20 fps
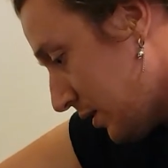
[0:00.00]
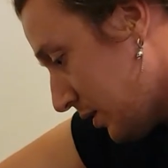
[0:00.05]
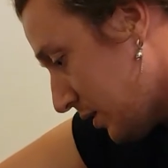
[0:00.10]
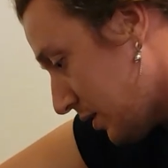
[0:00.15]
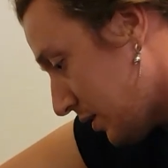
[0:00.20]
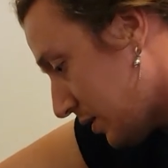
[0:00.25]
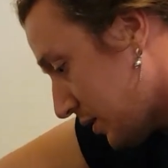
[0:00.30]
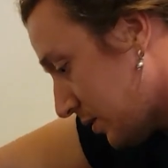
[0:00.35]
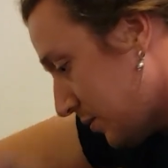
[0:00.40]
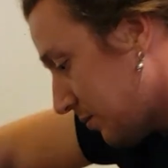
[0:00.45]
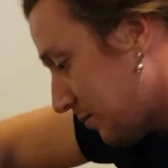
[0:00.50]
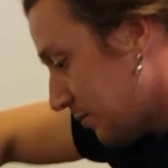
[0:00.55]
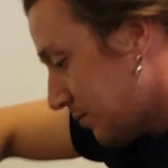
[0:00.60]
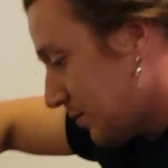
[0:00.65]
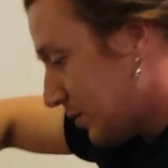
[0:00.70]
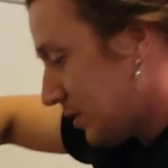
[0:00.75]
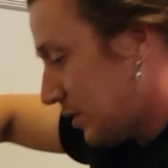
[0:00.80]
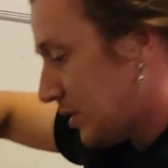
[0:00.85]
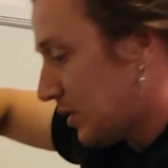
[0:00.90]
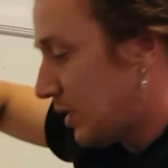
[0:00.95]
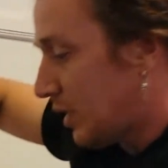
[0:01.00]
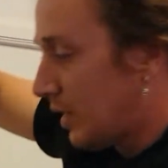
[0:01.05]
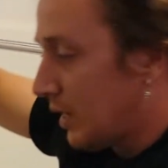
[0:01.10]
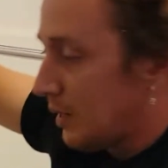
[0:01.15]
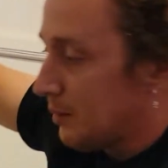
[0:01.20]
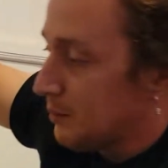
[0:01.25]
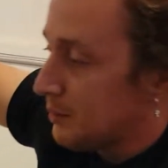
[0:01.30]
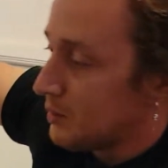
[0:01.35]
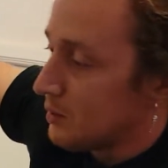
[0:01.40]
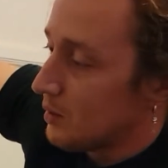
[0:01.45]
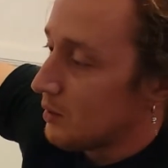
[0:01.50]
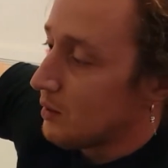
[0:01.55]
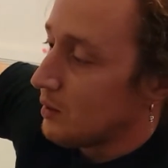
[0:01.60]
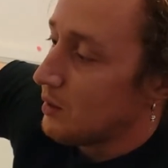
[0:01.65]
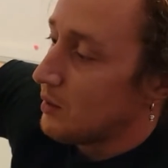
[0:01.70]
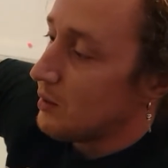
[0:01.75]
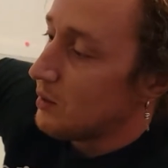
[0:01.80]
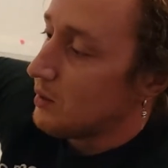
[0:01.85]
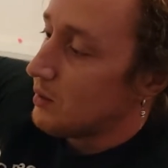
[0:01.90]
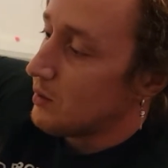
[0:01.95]
An
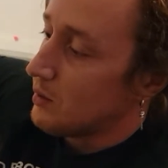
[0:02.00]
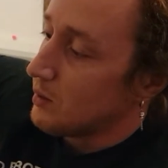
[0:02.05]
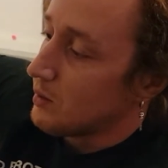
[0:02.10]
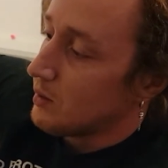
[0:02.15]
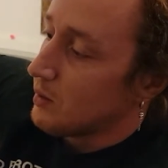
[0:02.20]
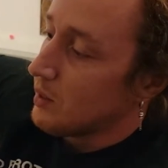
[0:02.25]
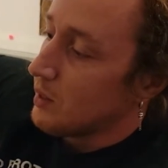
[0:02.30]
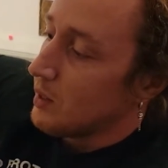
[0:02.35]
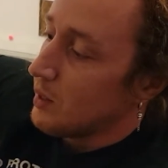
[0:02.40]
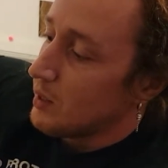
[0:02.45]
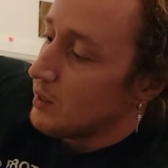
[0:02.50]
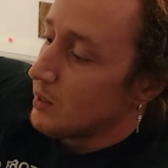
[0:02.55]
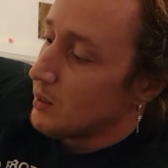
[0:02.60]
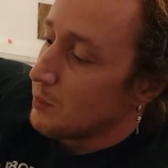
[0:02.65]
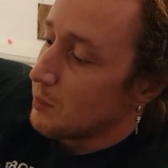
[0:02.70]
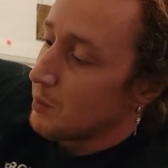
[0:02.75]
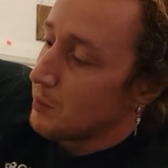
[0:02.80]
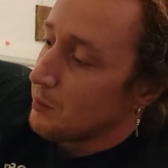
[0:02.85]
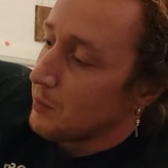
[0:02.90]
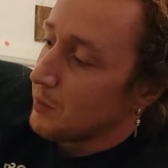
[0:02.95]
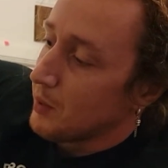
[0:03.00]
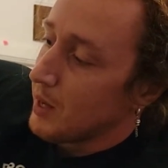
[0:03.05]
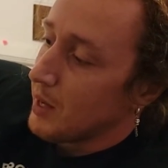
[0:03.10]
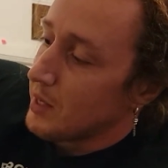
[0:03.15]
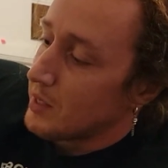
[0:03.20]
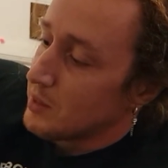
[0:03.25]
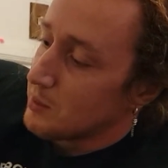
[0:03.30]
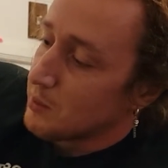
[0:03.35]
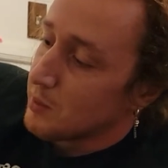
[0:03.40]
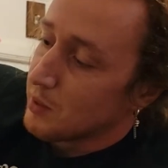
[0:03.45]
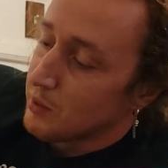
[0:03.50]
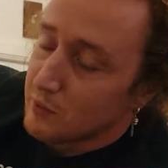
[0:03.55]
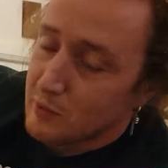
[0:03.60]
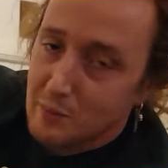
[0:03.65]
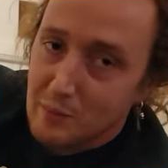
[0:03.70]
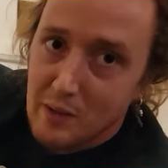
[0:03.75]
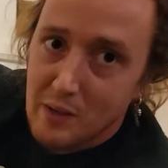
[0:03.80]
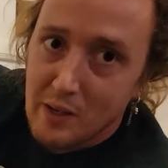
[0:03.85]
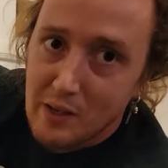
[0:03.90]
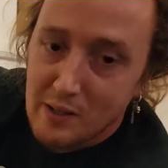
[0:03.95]
Avatar, or a Purple Haze beer
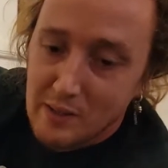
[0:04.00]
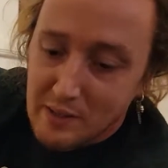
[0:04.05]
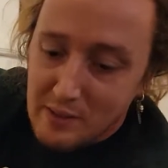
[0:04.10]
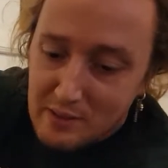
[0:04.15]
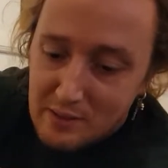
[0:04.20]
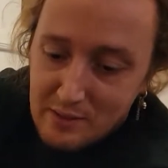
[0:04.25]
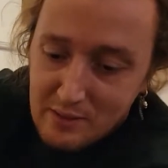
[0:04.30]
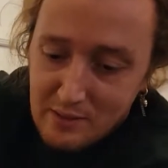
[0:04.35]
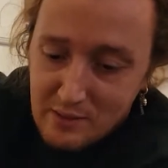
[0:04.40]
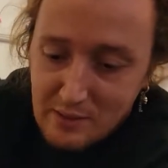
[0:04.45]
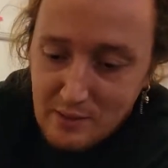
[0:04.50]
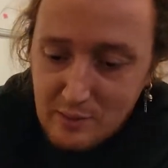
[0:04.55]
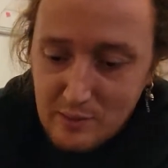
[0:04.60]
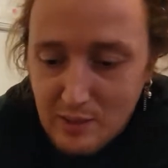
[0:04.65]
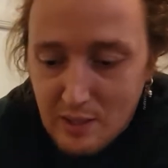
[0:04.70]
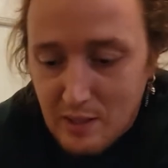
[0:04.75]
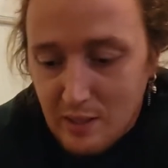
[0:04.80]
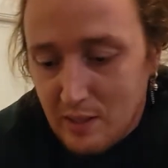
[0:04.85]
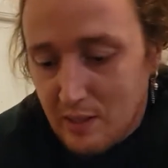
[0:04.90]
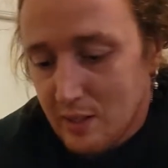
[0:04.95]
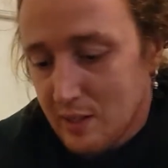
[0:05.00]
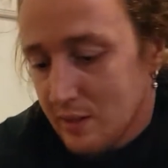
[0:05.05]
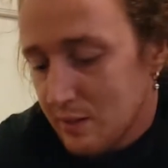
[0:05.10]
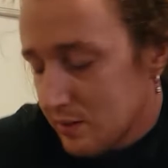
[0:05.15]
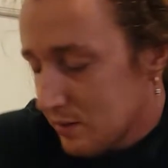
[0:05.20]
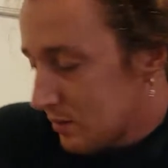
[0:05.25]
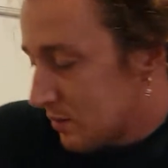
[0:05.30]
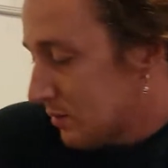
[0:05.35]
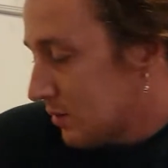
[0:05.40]
from the 90s. That was kind of neat.